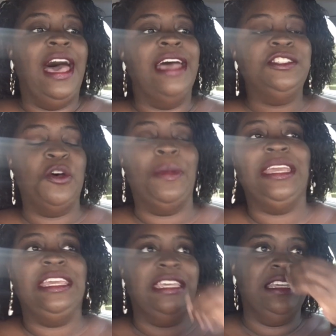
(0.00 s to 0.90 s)
I told
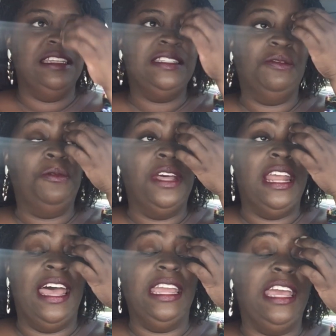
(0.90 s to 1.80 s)
my kids
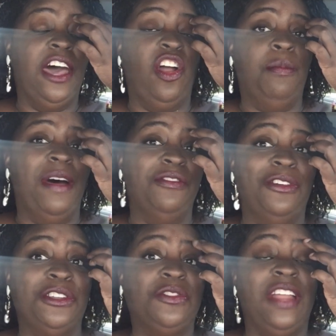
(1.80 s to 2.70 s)
when I got off my
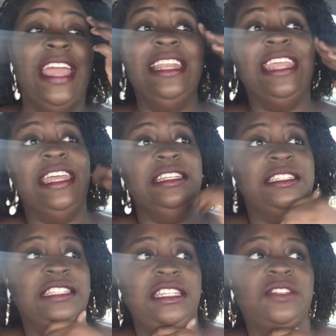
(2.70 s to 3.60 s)
first flight that the
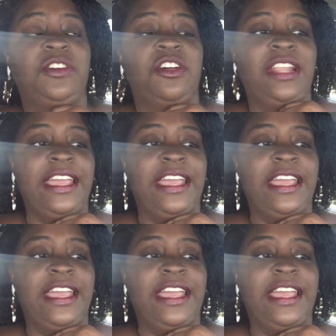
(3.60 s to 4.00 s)
seats felt